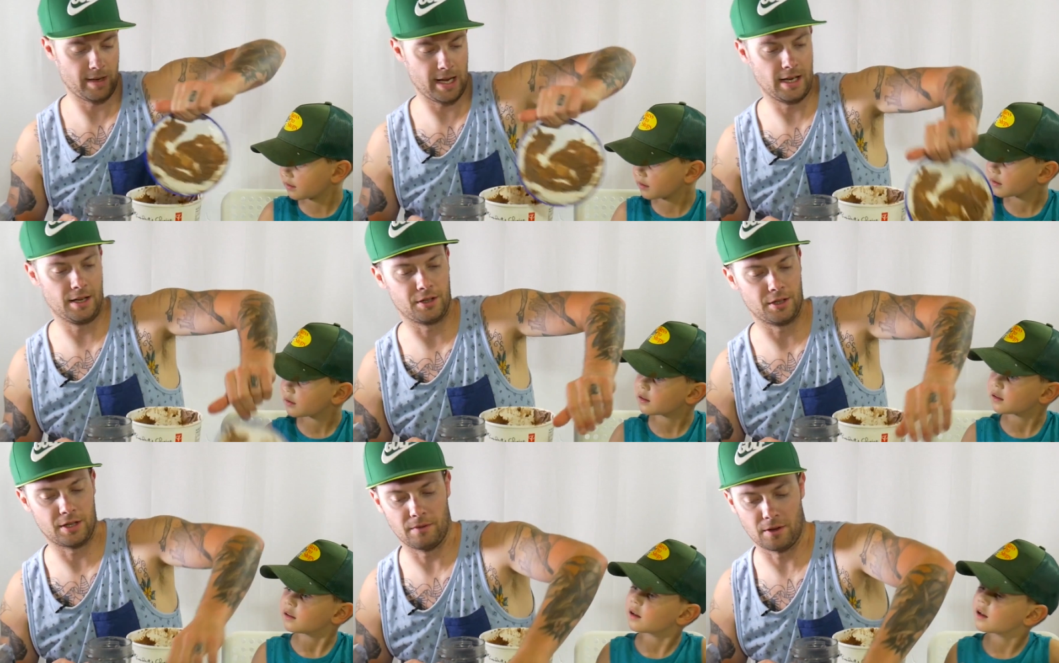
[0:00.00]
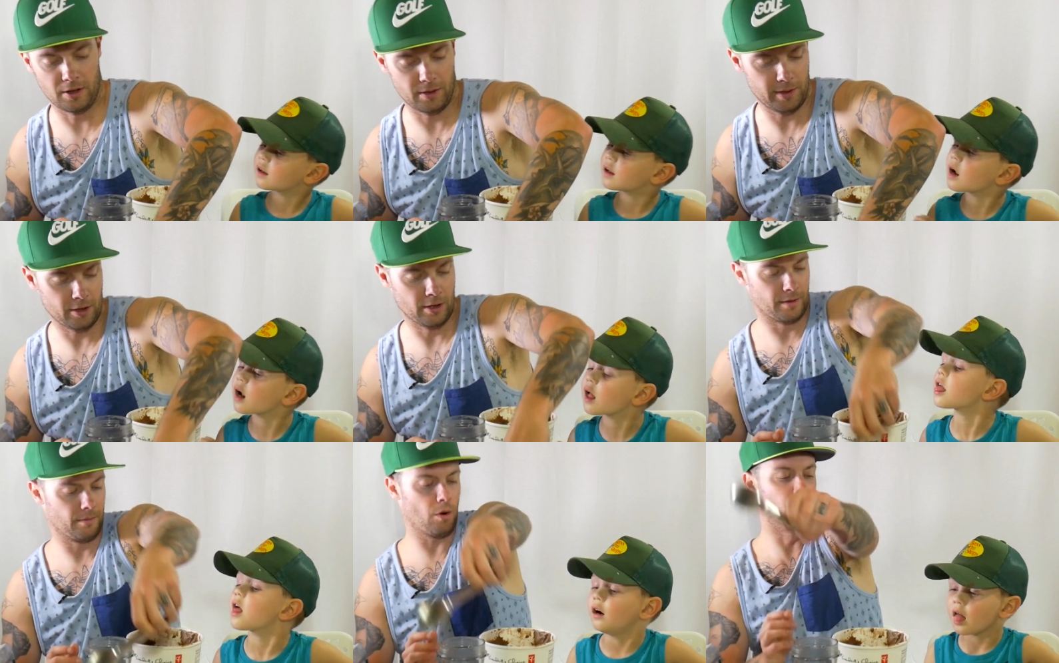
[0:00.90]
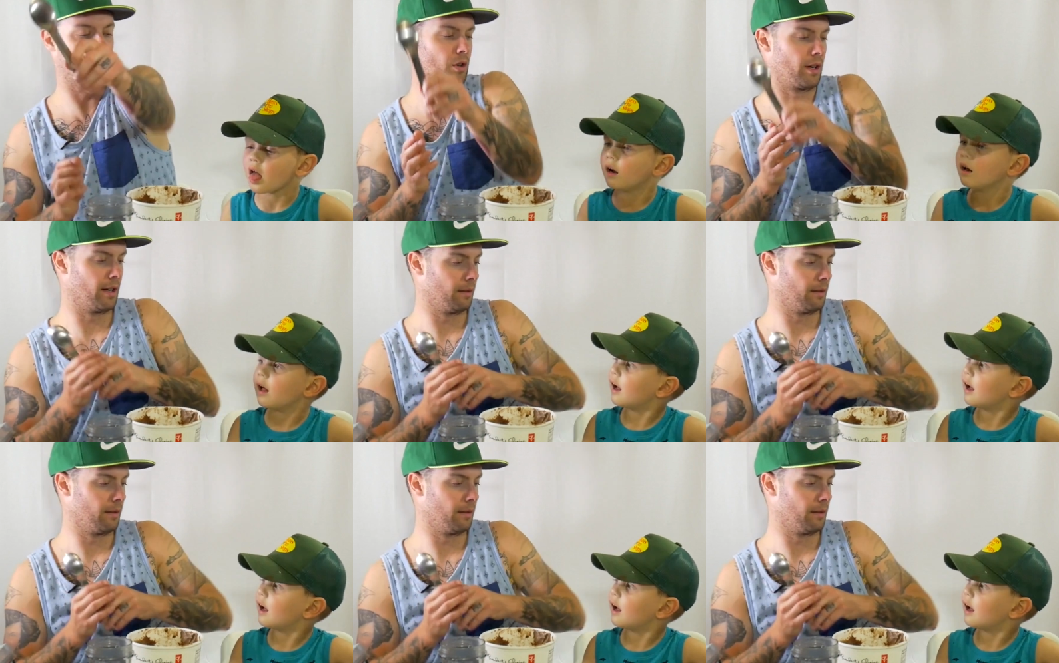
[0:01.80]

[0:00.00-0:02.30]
Speaker 1: man, is this ever gonna be good? Oh, sorry.